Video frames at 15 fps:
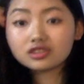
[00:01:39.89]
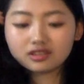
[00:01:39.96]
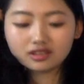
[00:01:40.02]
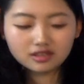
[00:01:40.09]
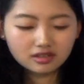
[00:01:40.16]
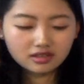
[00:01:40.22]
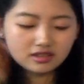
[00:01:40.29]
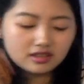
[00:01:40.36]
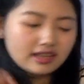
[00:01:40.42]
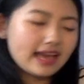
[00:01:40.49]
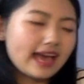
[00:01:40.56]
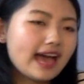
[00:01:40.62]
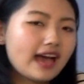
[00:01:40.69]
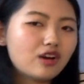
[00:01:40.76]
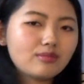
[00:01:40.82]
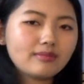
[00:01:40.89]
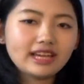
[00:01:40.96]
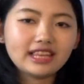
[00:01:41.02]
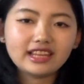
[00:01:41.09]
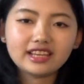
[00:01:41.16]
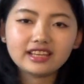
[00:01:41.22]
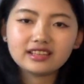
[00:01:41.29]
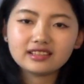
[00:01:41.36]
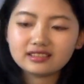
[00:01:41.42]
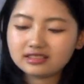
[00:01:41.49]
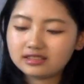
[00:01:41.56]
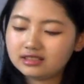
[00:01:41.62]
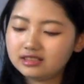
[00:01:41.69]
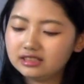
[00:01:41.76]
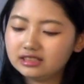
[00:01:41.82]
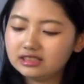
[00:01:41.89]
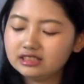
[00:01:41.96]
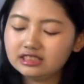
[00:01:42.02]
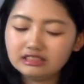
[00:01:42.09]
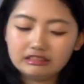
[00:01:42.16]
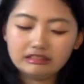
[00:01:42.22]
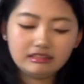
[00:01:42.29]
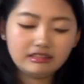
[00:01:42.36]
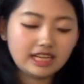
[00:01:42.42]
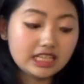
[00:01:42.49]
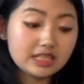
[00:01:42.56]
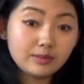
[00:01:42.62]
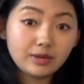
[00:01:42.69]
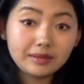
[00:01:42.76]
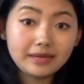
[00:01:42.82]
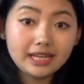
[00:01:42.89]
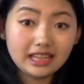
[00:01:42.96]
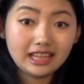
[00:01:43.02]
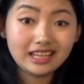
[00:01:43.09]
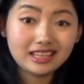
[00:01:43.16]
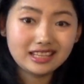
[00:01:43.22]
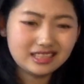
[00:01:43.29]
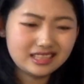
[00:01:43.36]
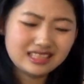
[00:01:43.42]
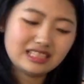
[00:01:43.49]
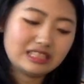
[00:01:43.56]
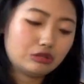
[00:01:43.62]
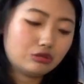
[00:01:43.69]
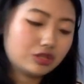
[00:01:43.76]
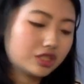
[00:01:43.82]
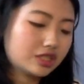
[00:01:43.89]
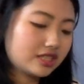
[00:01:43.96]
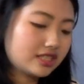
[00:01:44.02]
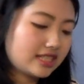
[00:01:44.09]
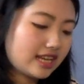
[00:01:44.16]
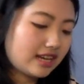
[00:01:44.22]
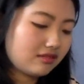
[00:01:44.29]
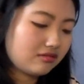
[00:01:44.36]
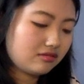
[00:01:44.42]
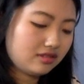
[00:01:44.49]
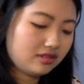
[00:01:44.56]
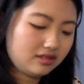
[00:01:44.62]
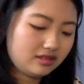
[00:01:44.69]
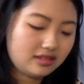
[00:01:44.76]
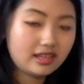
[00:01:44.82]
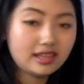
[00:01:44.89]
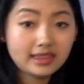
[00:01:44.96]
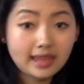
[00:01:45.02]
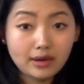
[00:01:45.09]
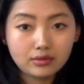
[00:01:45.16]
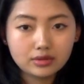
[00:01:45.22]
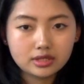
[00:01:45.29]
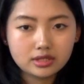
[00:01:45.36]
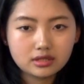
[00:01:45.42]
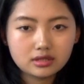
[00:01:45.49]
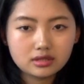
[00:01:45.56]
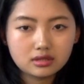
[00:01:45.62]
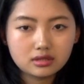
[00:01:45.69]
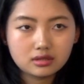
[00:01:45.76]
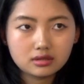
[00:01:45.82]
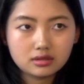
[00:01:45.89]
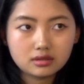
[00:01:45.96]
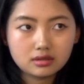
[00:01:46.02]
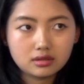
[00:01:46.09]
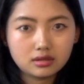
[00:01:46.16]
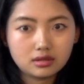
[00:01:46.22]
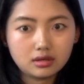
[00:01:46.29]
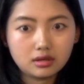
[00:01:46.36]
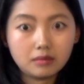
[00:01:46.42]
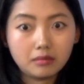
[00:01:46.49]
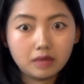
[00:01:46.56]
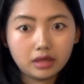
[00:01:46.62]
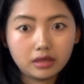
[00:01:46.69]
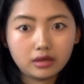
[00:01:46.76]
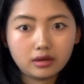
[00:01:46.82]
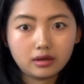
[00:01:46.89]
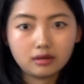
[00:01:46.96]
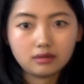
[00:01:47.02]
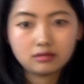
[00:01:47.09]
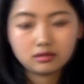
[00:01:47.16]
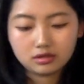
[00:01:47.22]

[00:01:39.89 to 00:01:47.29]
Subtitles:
Ow, my leg. I sprained my leg and it still hurts now. And that was a month ago.